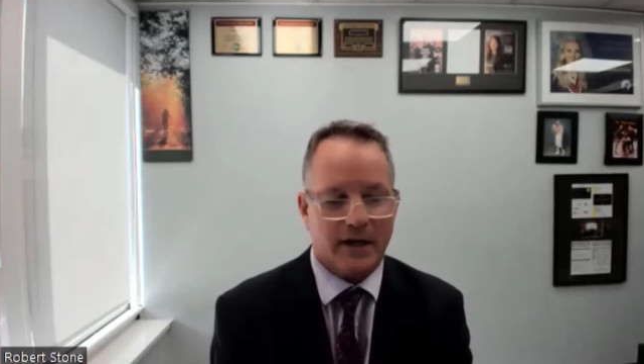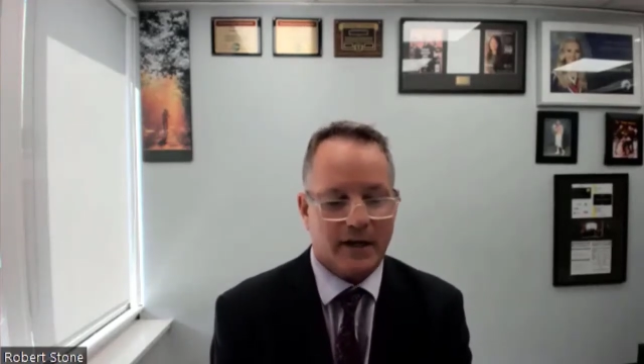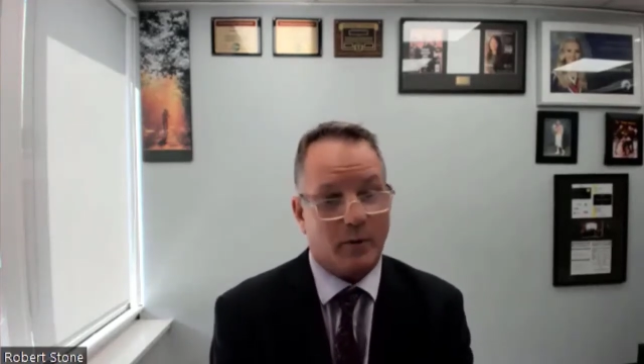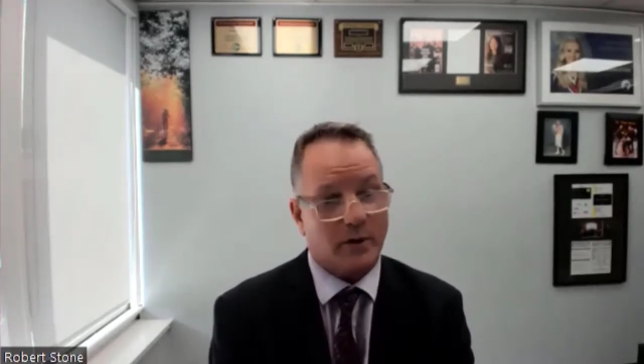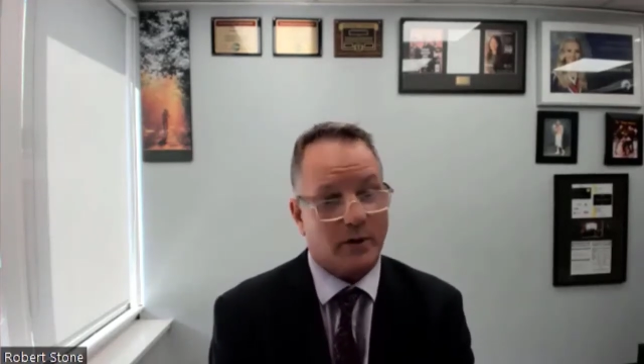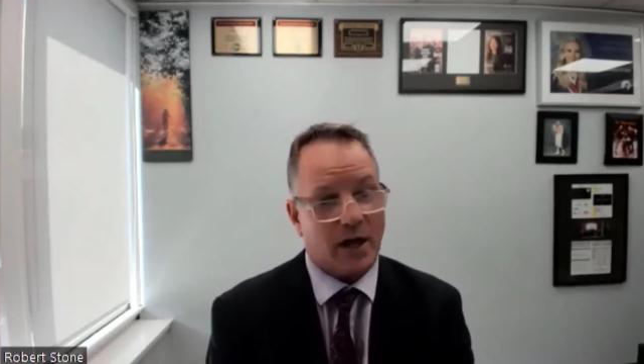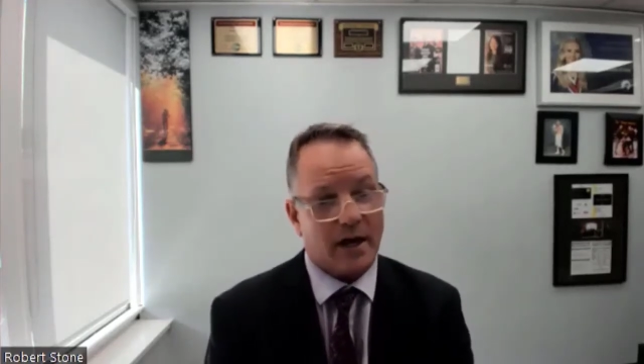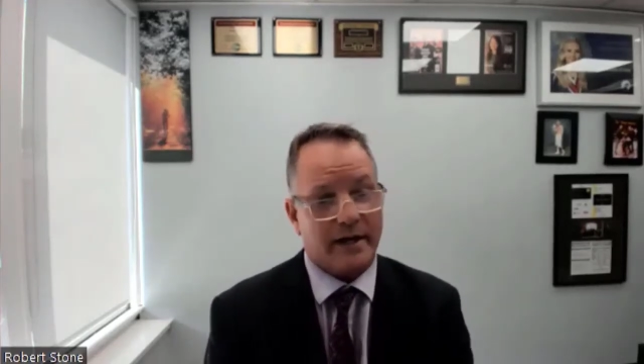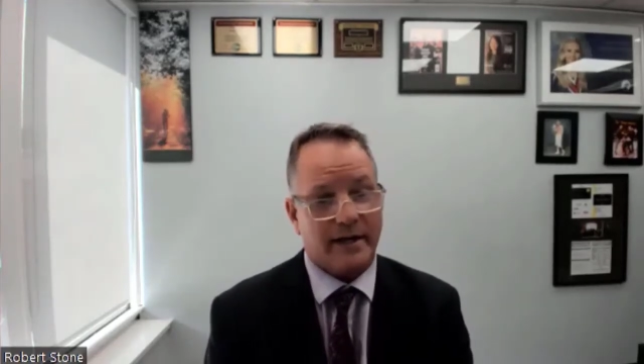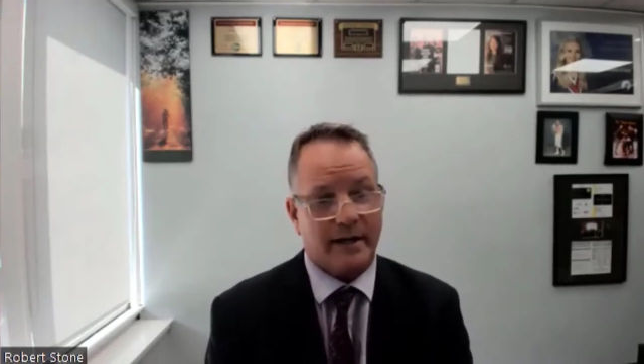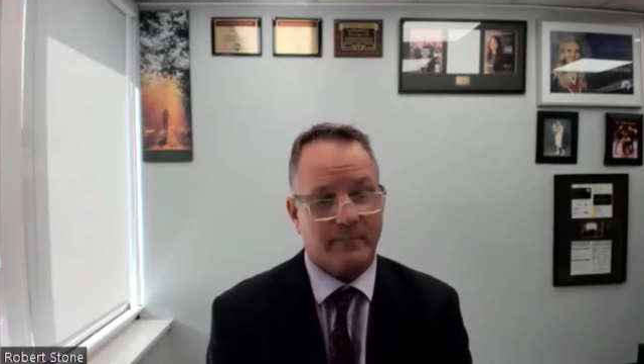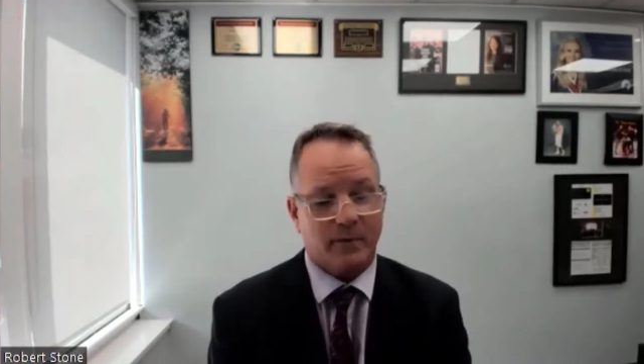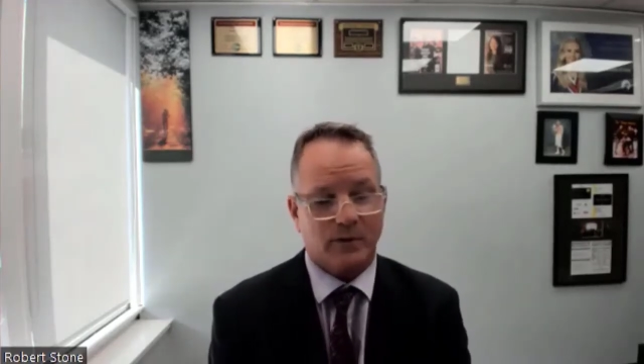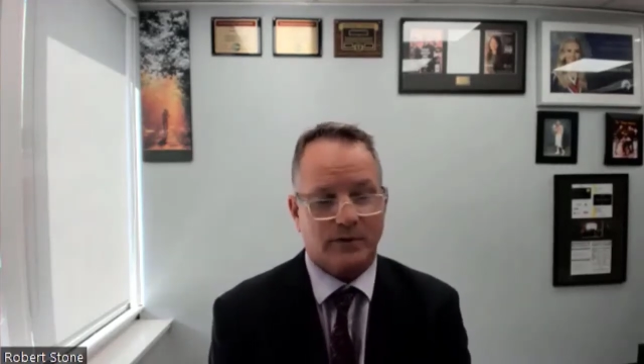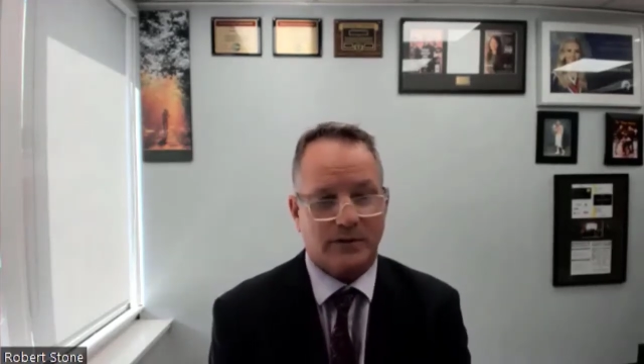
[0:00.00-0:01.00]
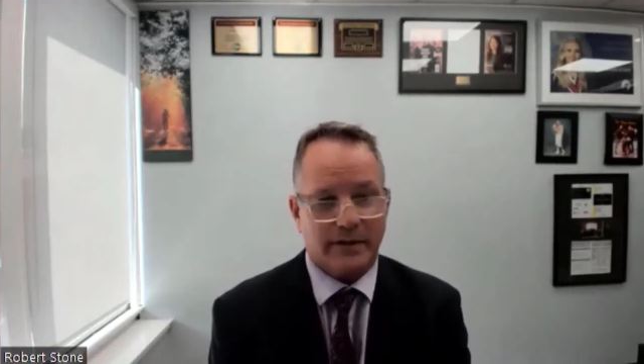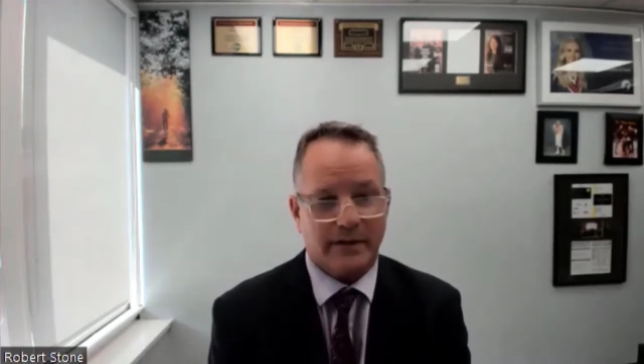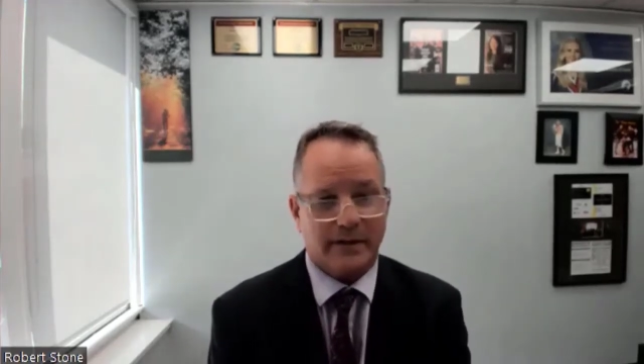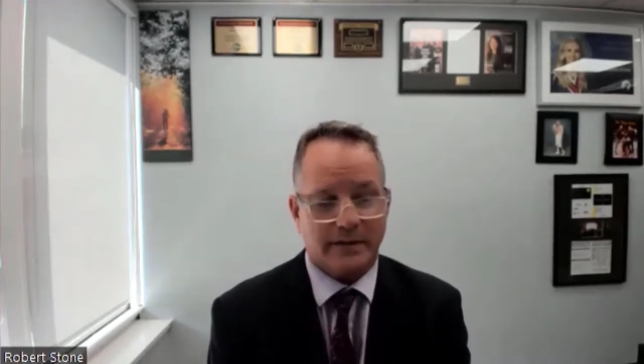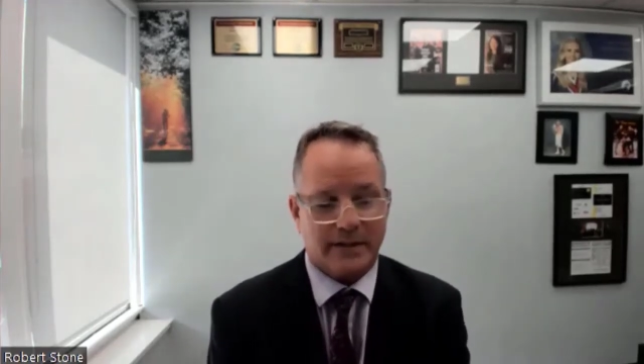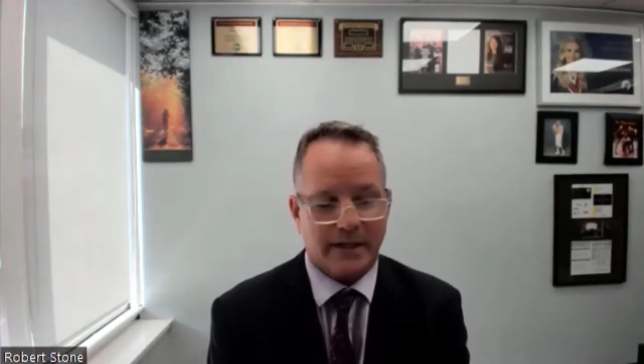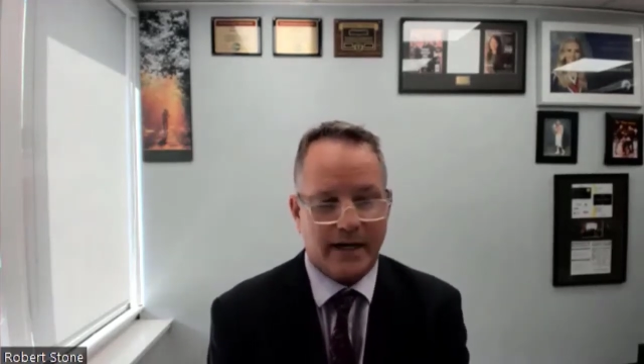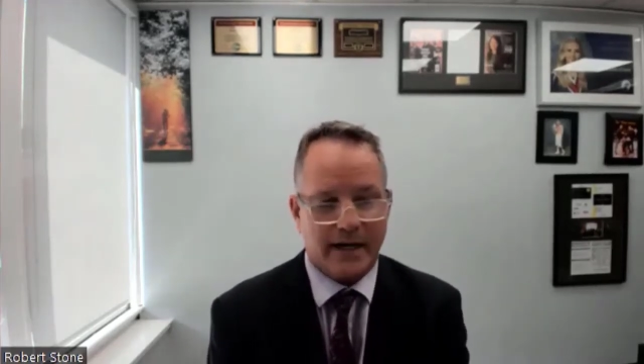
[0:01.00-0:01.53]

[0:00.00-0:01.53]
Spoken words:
But what we're talking about here